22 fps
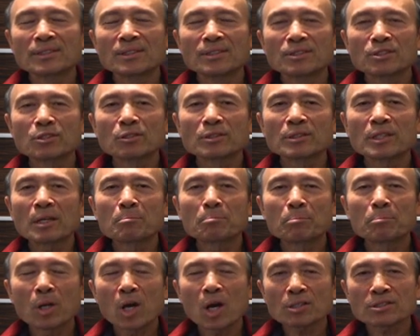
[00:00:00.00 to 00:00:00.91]
So that
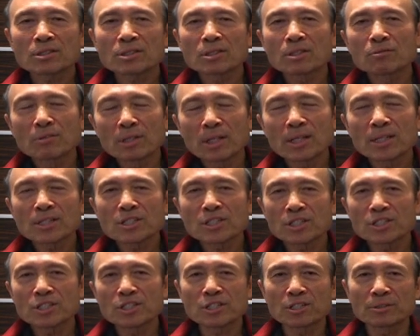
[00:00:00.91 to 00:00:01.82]
blocks the
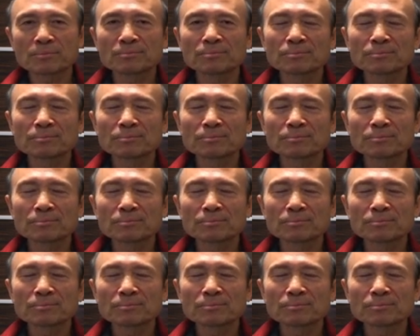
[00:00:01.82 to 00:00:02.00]
relationship.